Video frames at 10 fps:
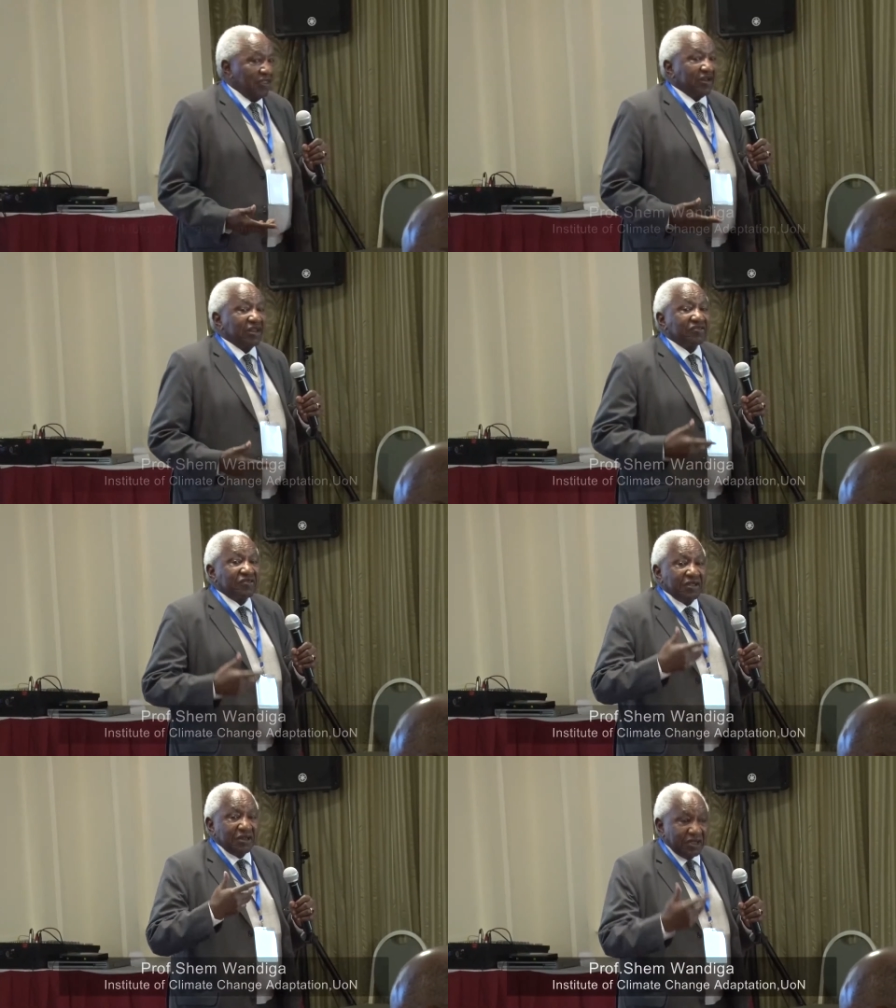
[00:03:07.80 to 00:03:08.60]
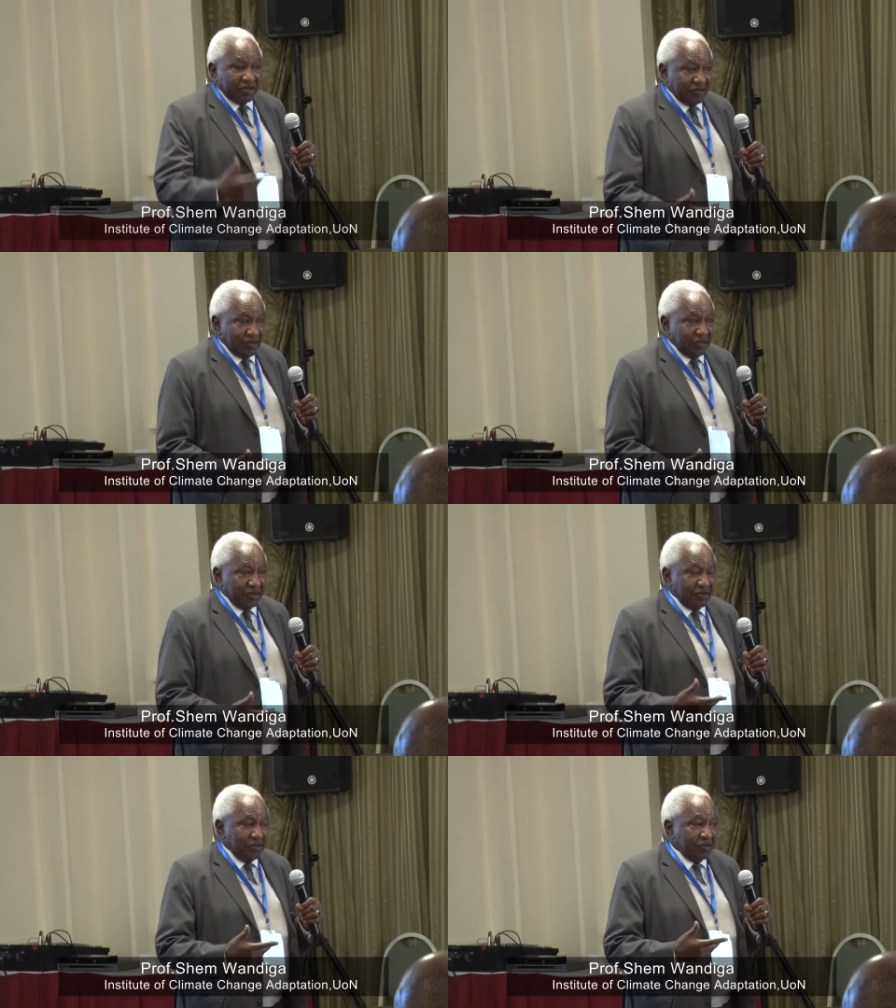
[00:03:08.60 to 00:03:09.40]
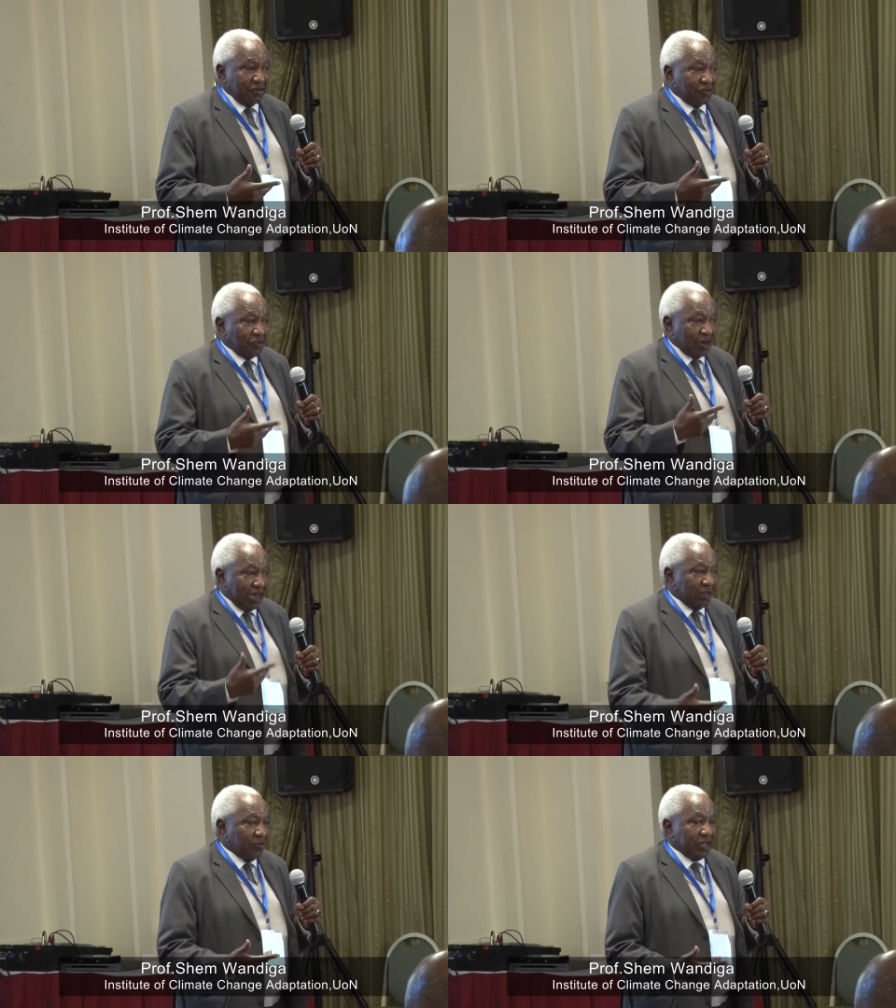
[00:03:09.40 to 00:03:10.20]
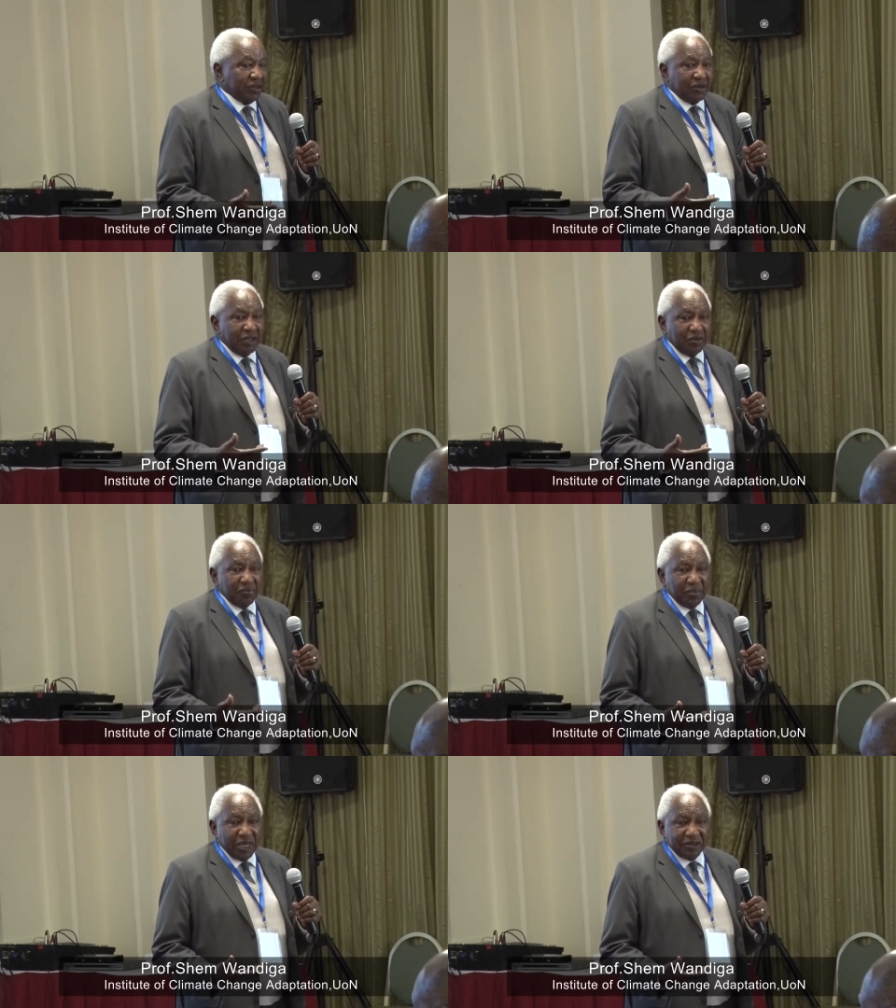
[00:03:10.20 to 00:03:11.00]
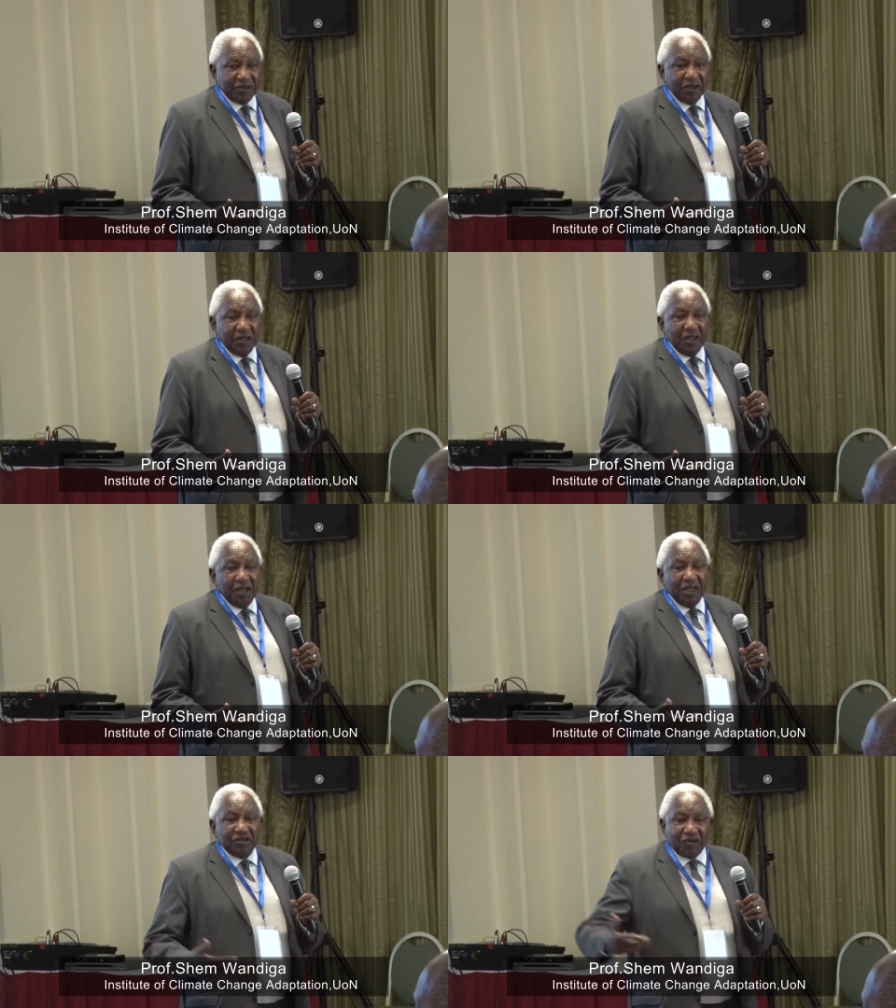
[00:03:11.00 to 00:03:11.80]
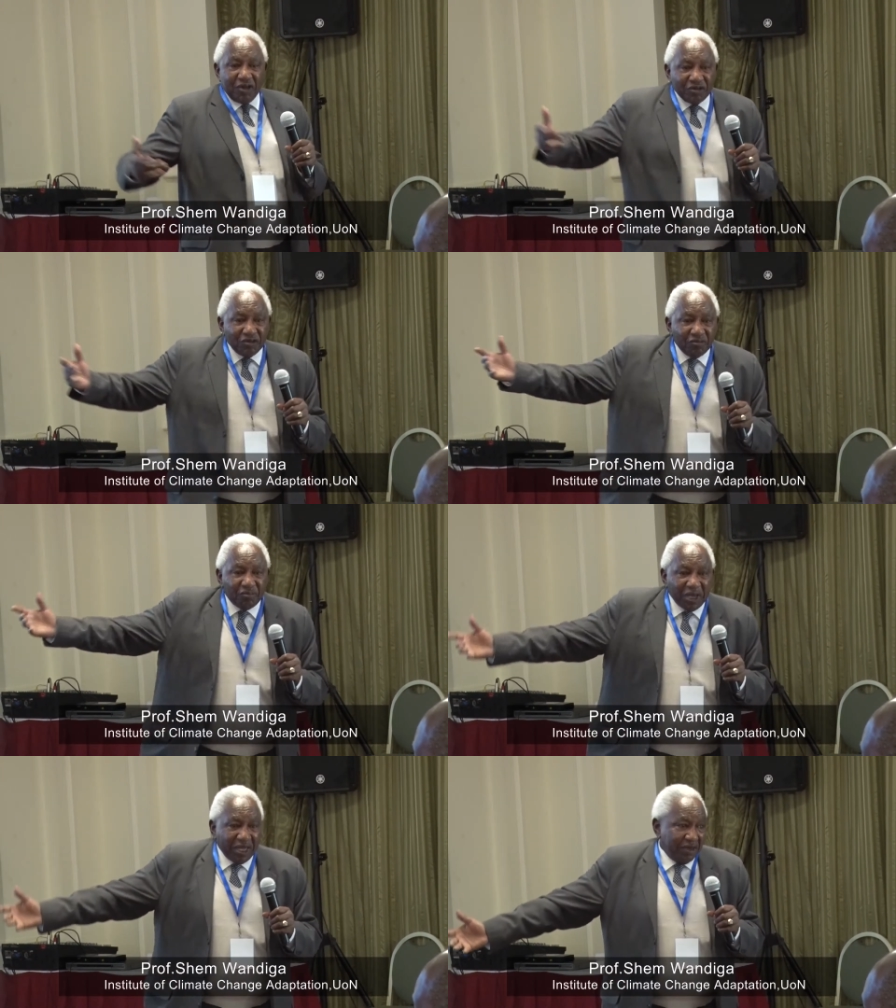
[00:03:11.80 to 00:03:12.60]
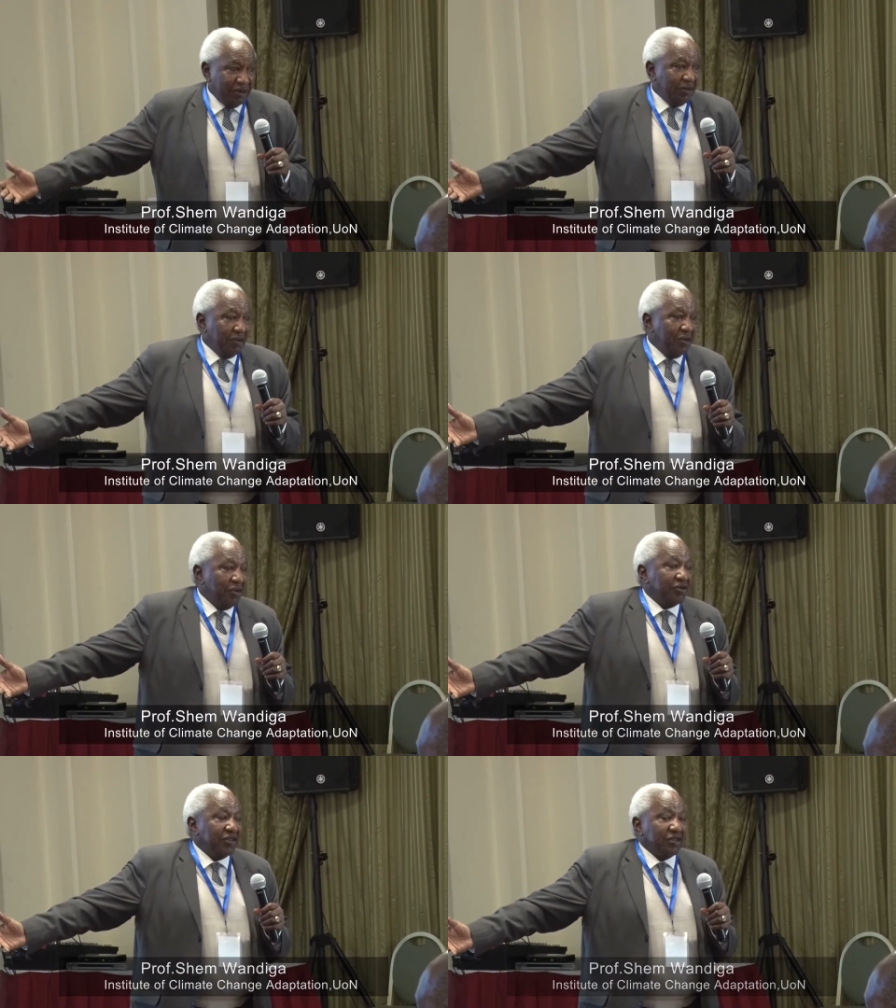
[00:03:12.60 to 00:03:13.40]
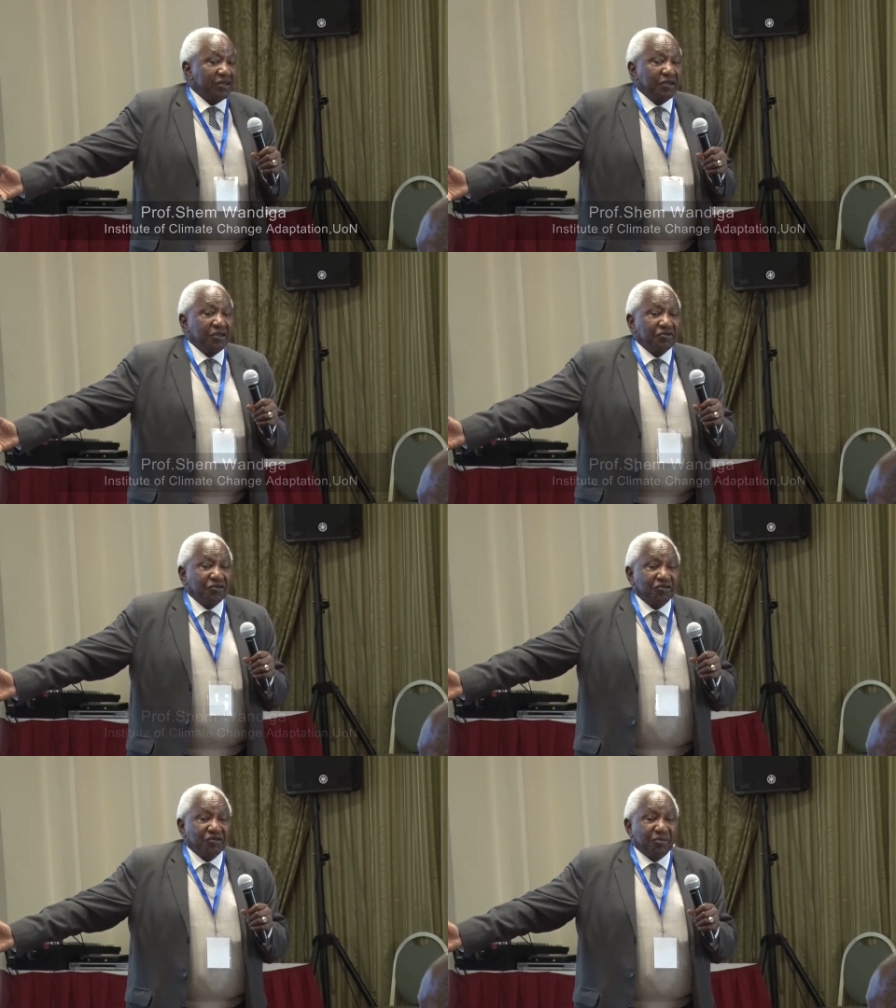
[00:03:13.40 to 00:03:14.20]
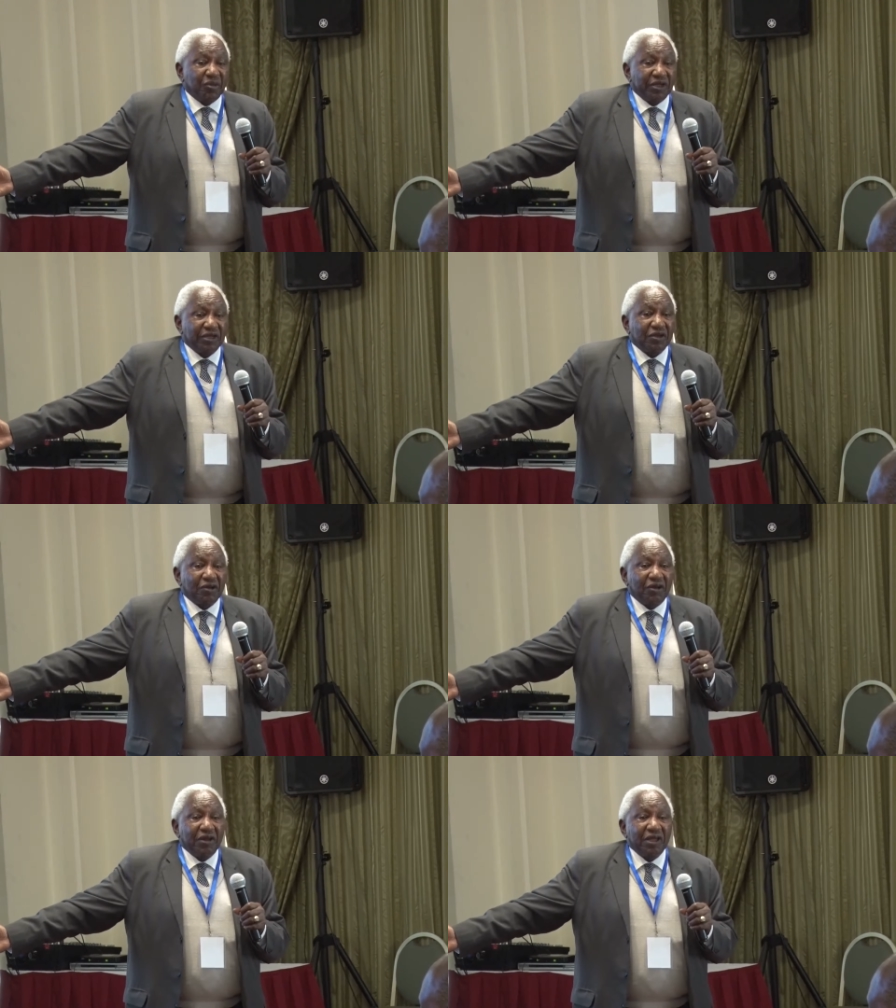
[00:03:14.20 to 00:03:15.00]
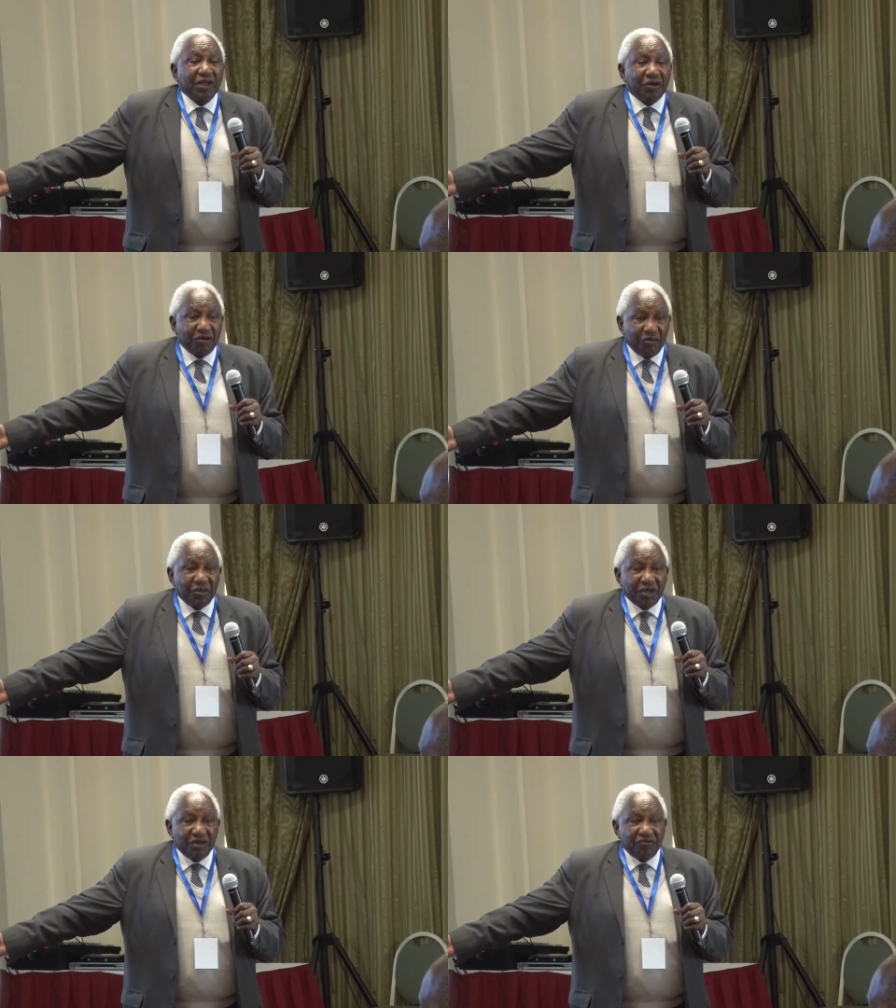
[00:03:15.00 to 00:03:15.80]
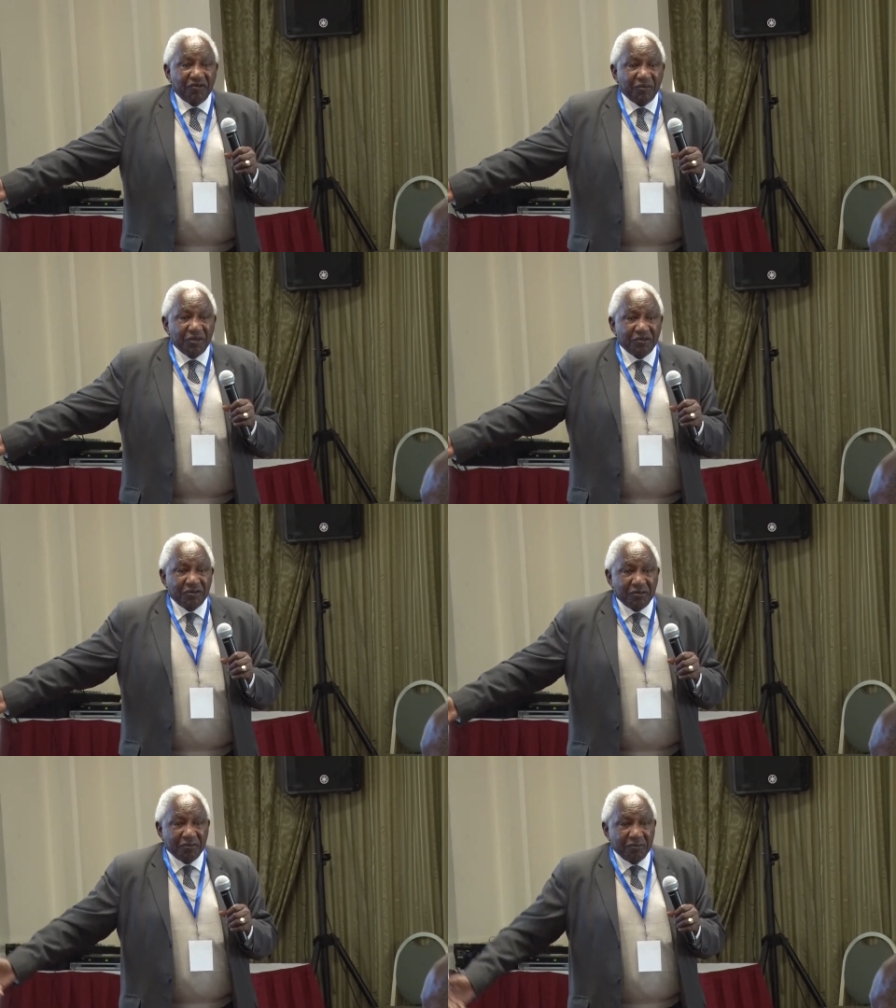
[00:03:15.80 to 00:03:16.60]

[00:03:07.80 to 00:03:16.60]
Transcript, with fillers: The resilience to climate impact is going to depend on the socio-political economic information.